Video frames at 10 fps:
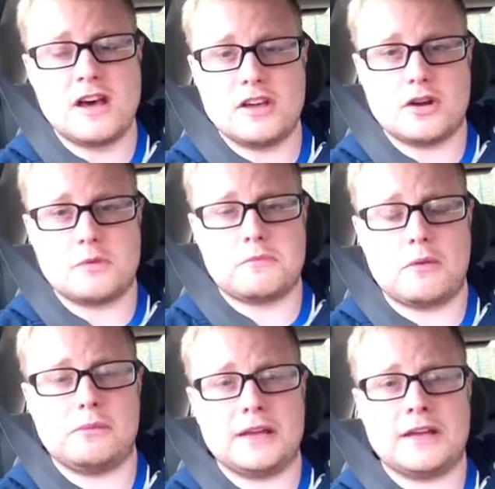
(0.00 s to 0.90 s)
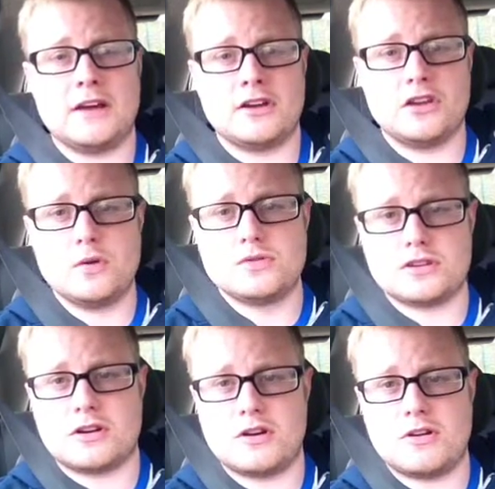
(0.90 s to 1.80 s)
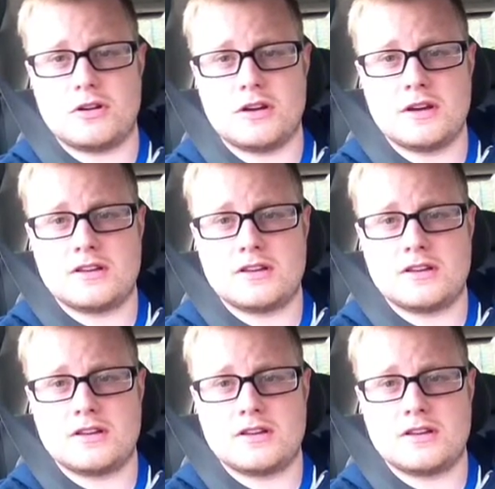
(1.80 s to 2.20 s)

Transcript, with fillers: you could probably use a cone